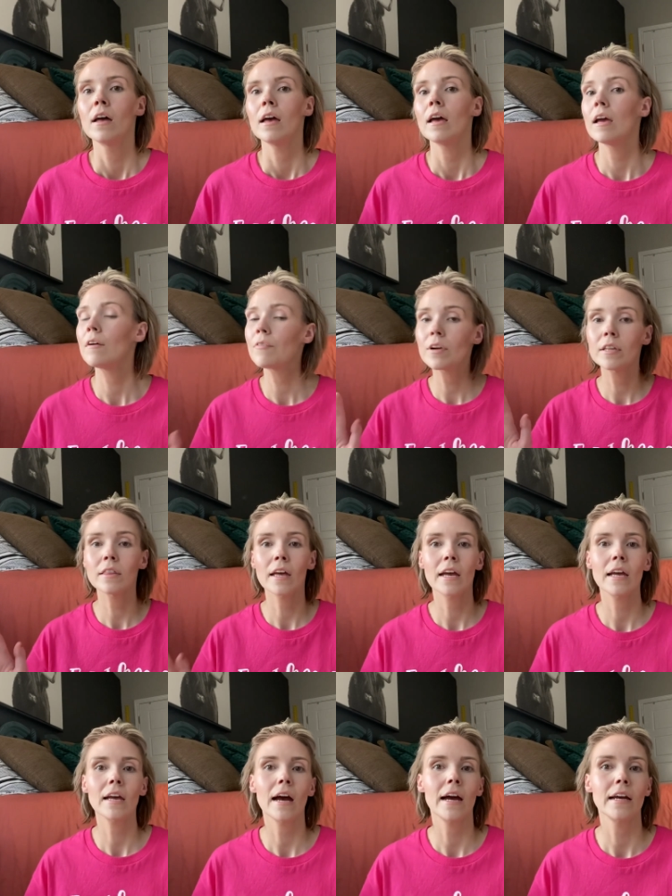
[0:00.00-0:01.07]
Everything.
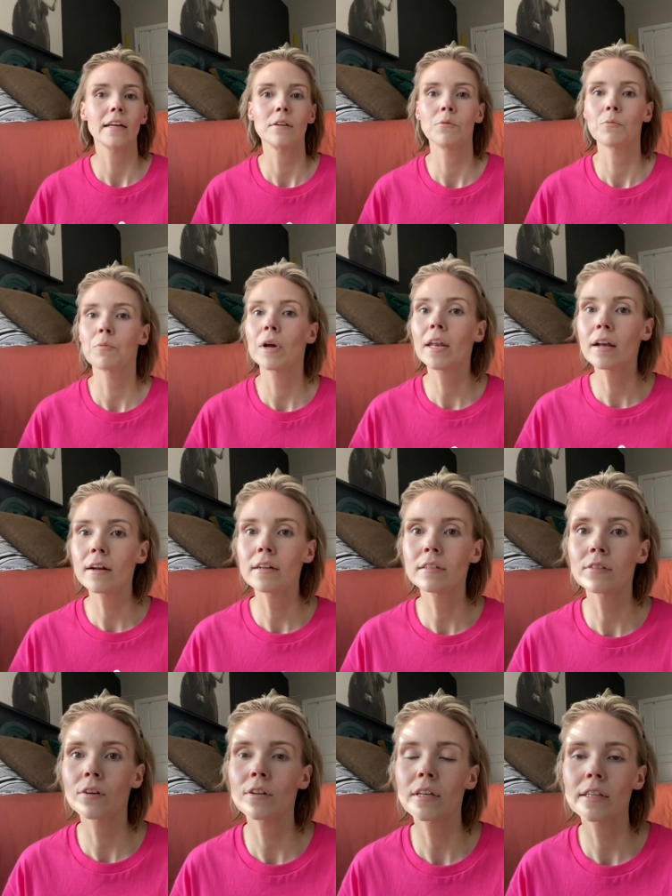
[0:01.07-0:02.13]
I had run errands
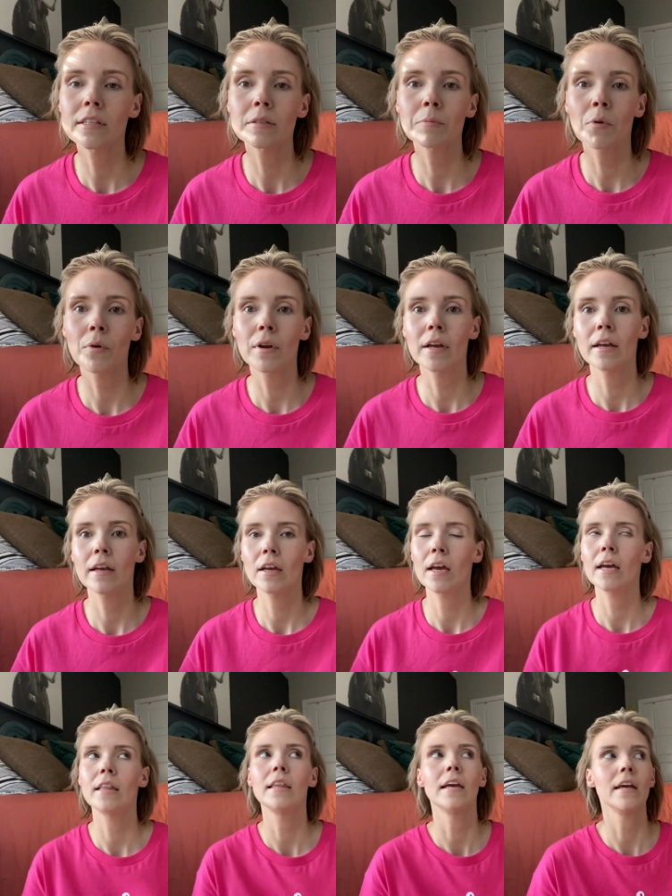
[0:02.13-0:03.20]
early this morning,
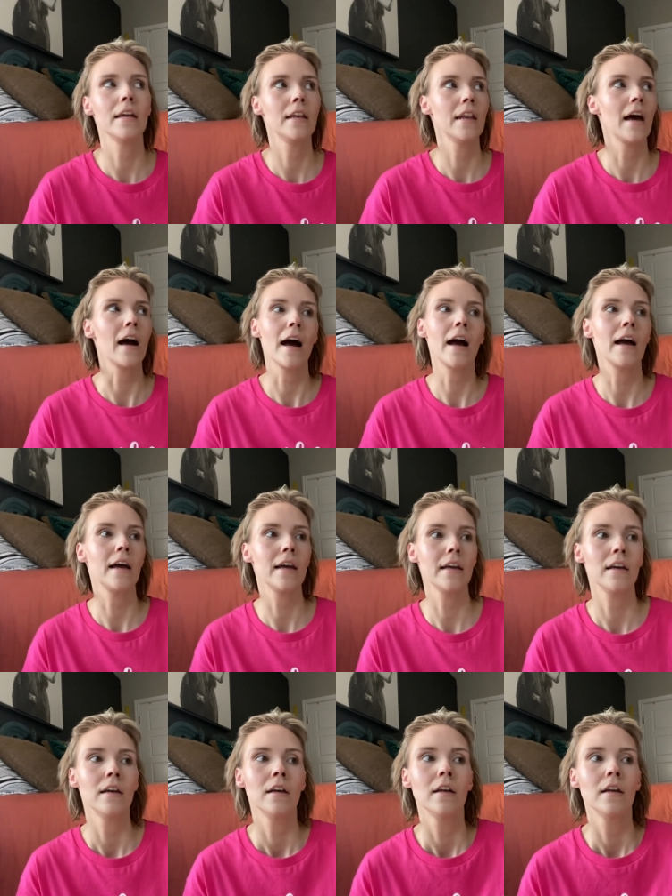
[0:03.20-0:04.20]
and then I